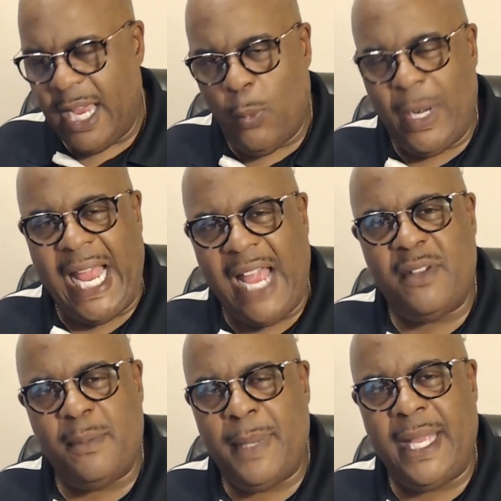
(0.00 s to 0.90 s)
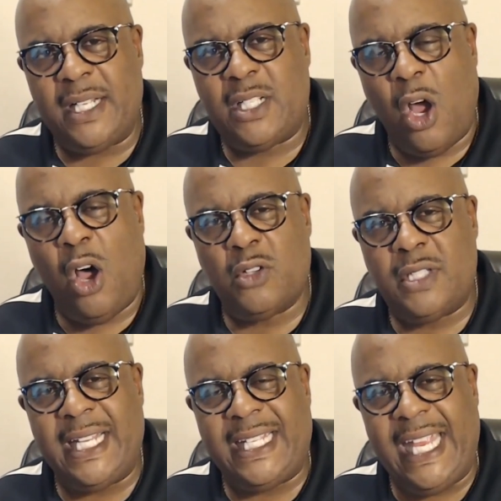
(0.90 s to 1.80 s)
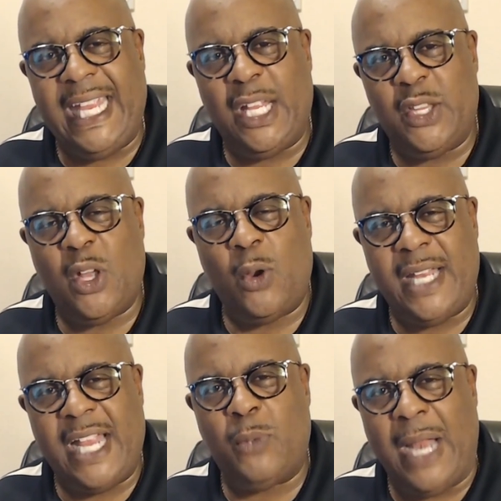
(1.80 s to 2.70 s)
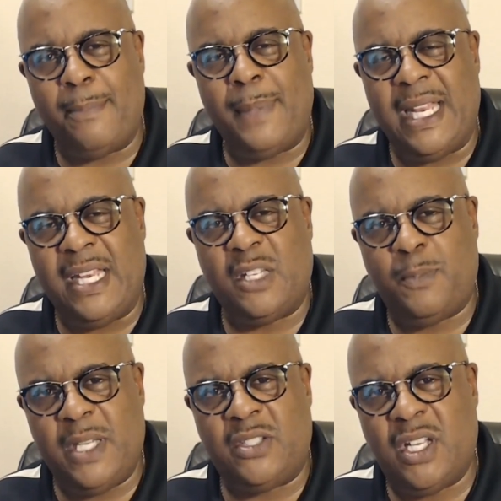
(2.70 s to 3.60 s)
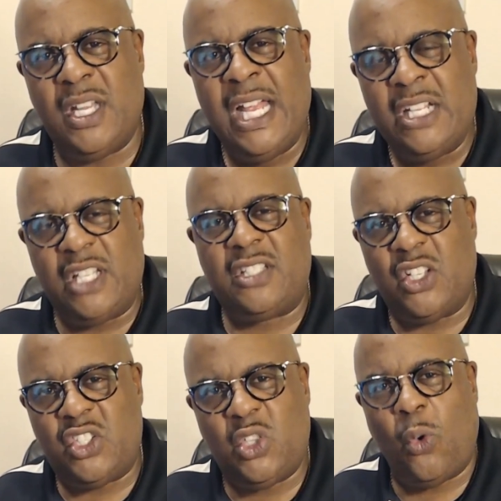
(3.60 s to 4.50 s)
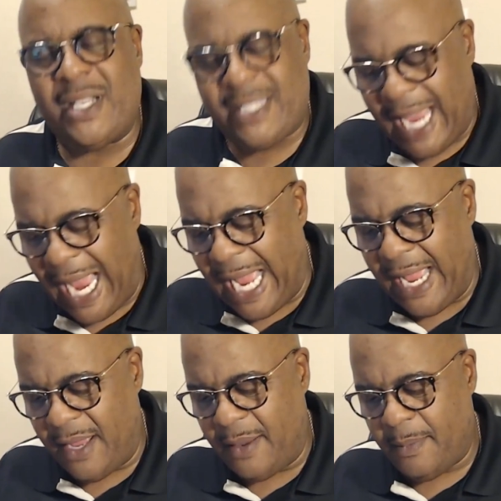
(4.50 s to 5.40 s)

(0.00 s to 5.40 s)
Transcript: when I haven't been called to the king in 30 days, when I've been in this position just a short time.